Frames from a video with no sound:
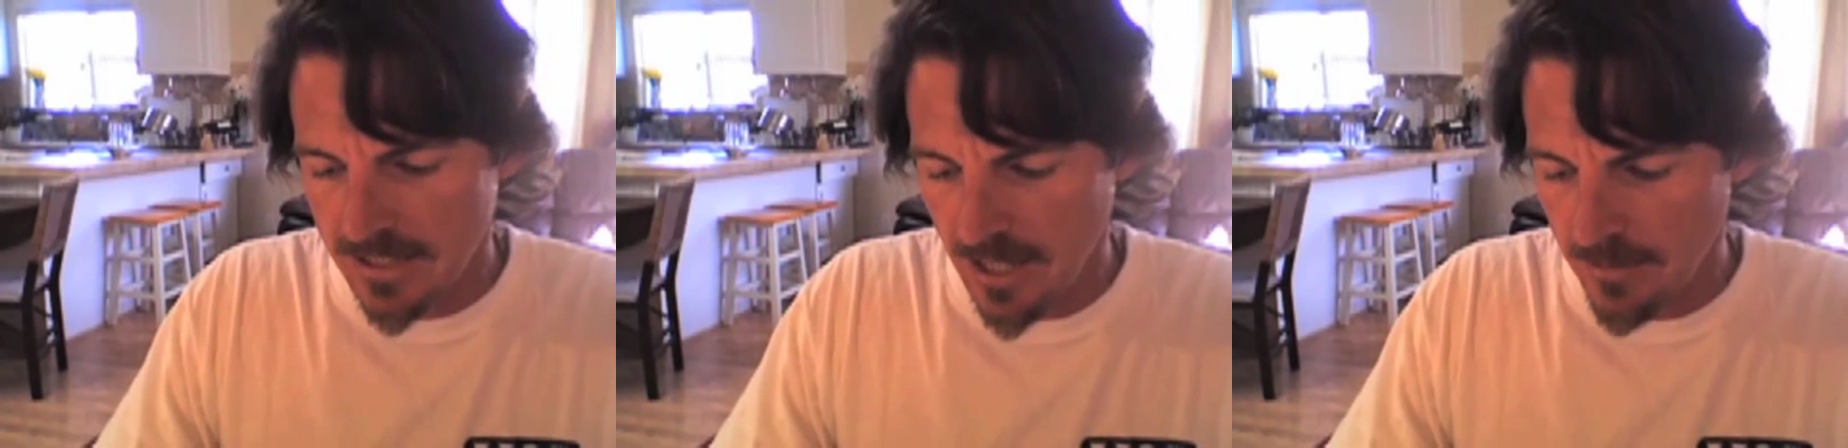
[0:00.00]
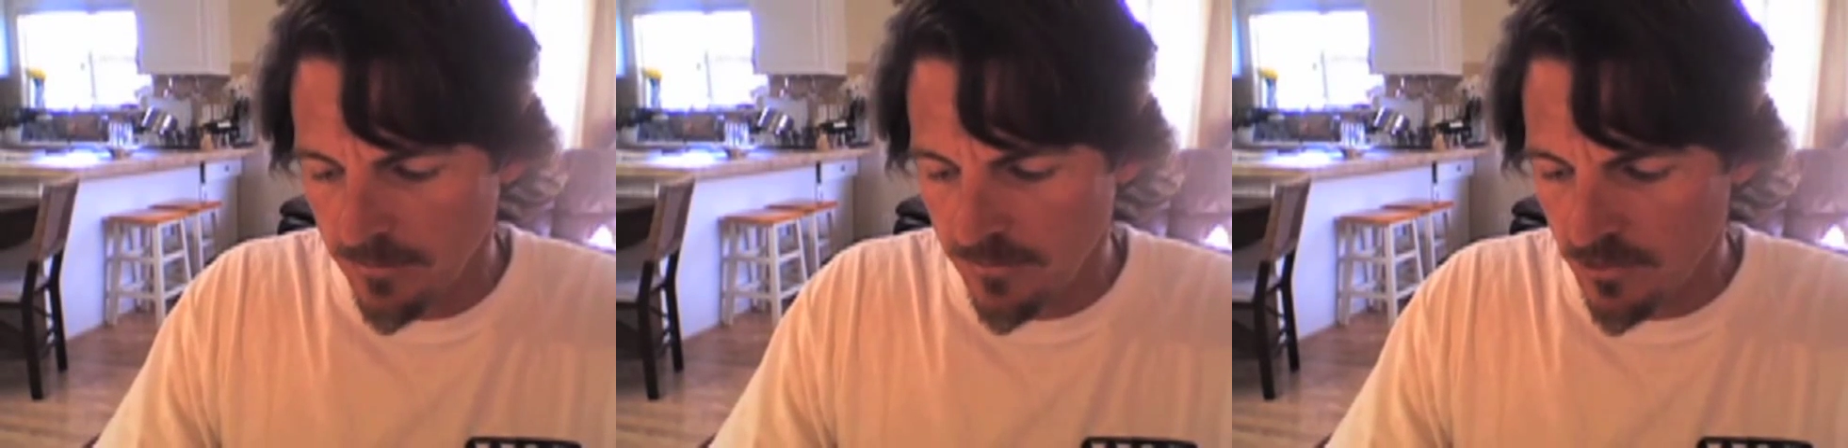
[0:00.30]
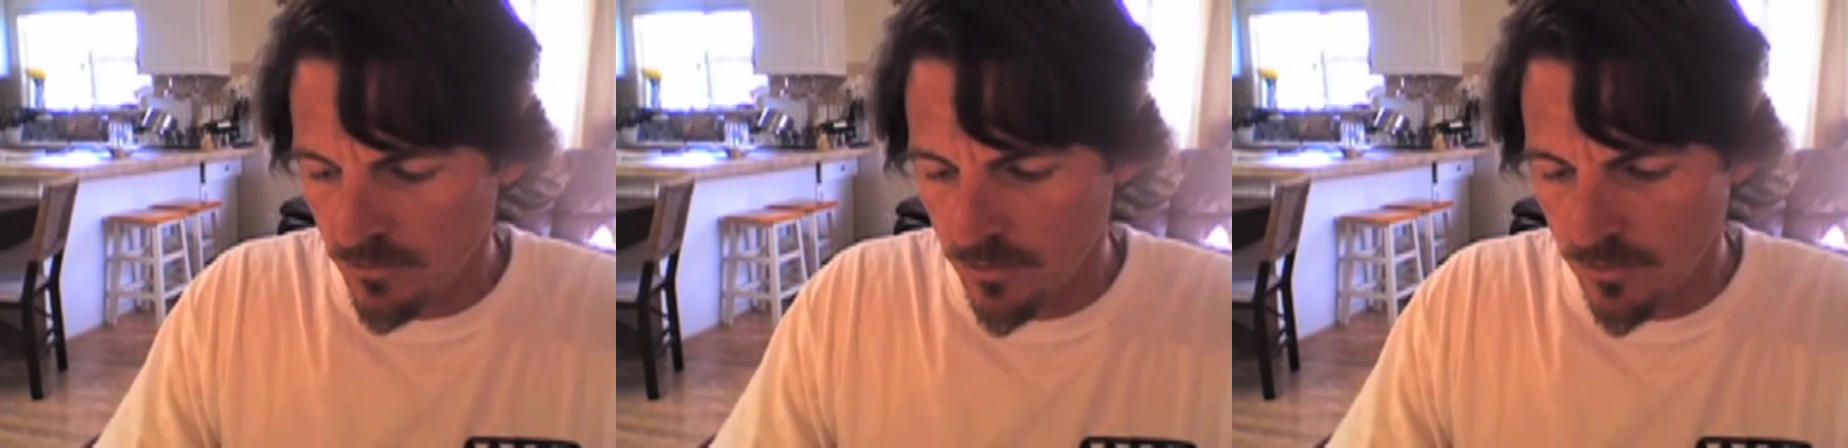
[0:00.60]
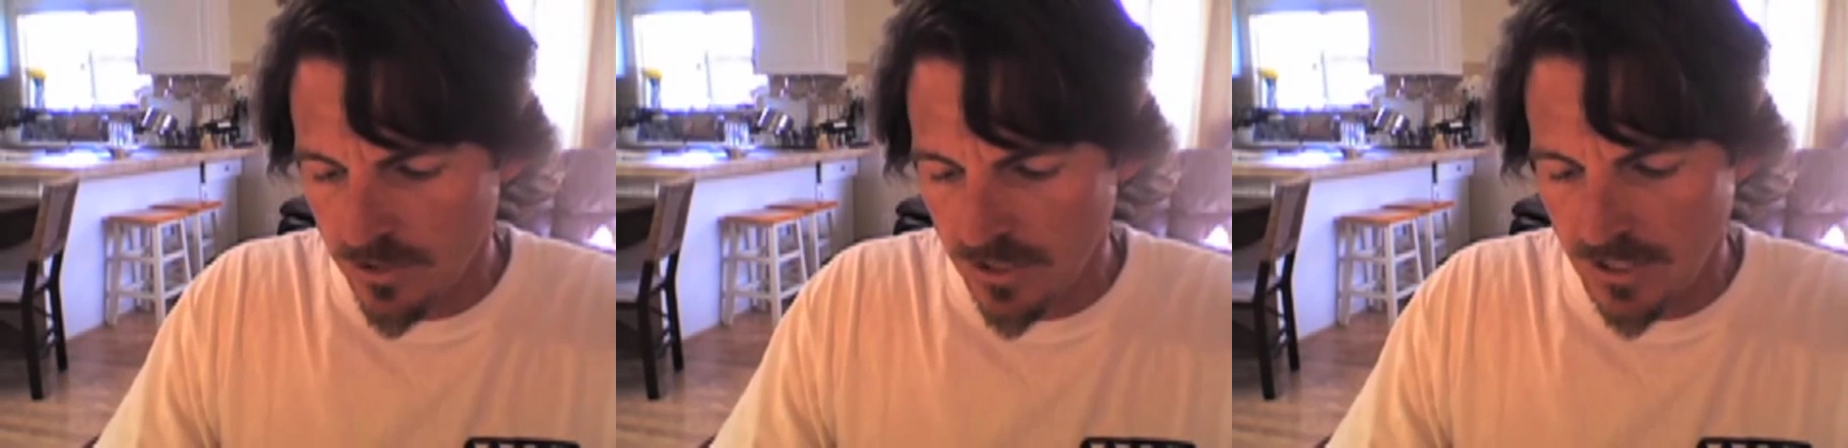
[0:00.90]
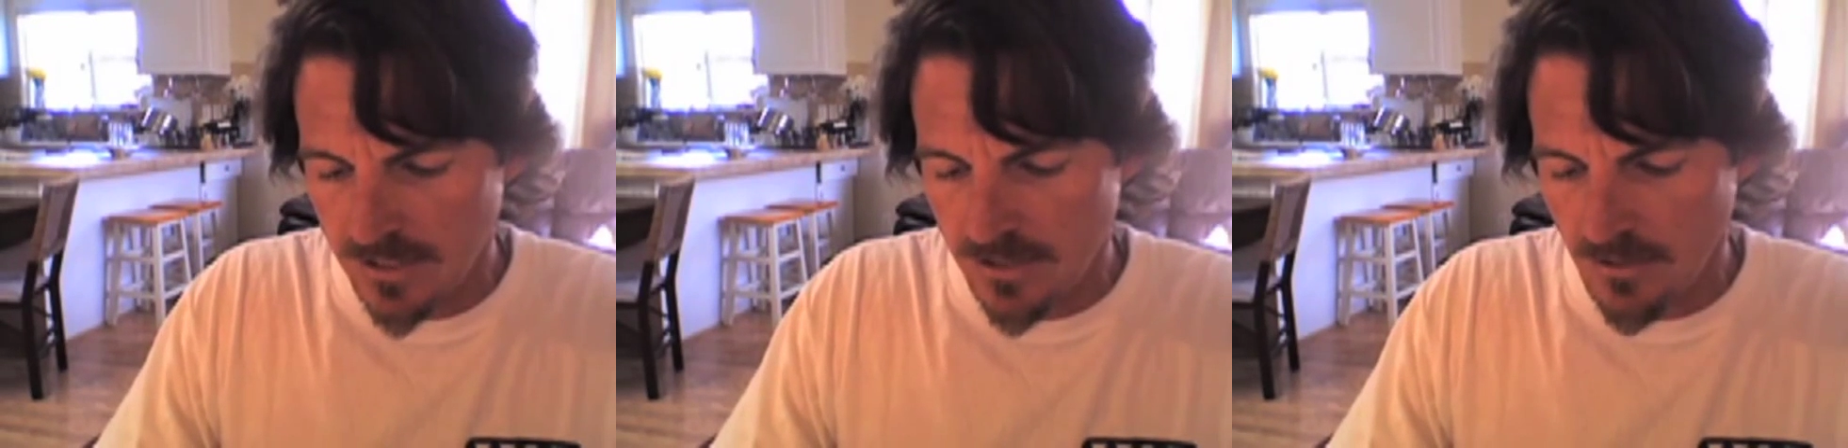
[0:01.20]
type of screw to
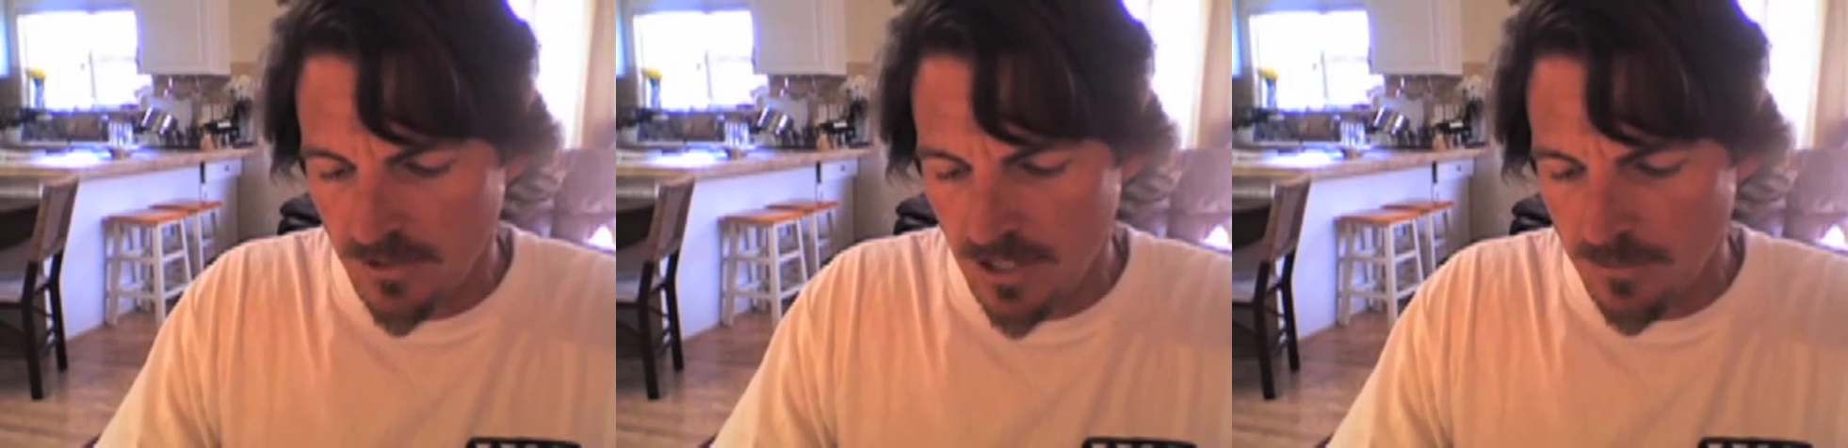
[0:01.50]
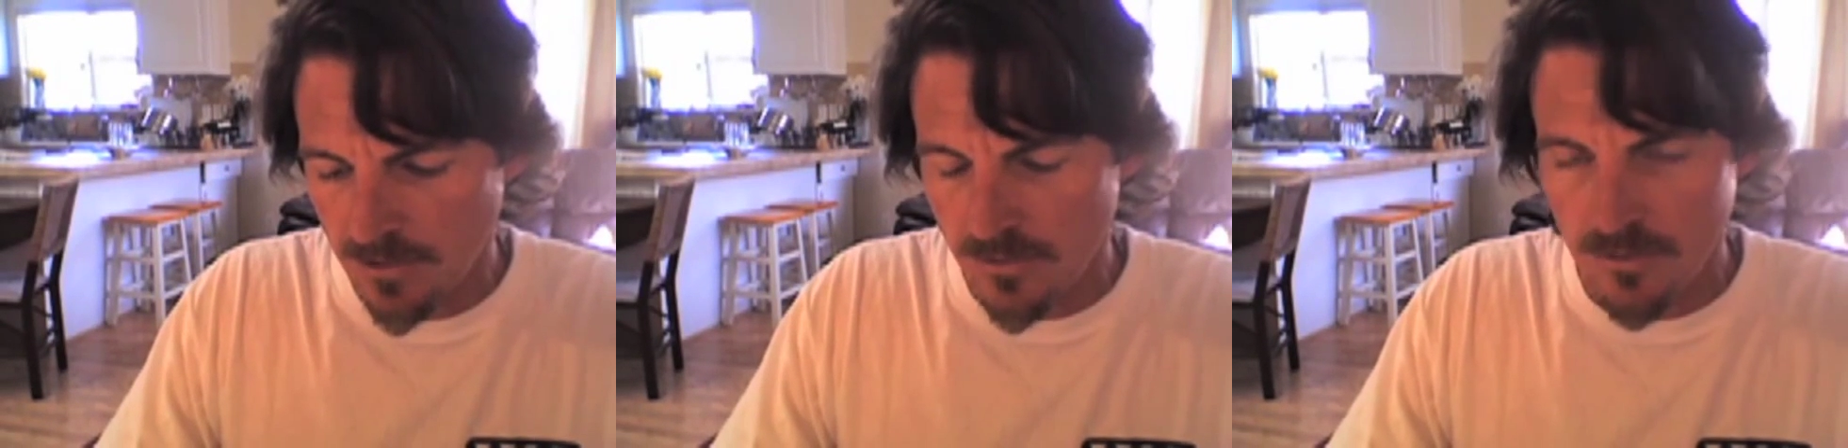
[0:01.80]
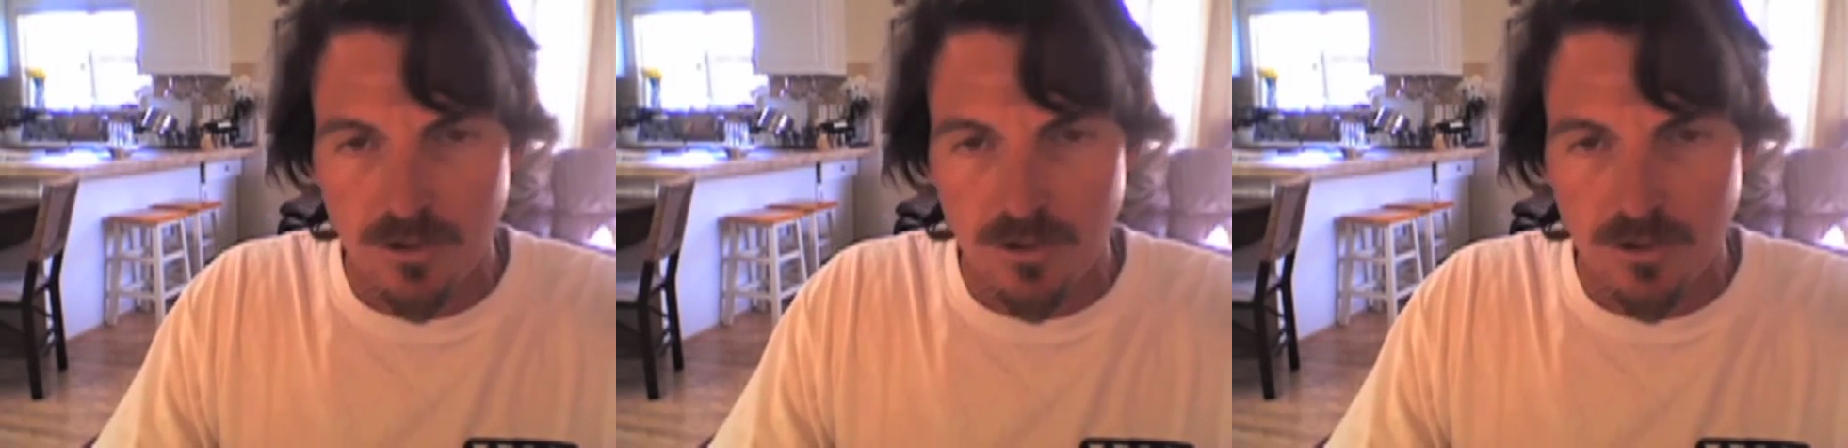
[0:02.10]
get self-tapping screw.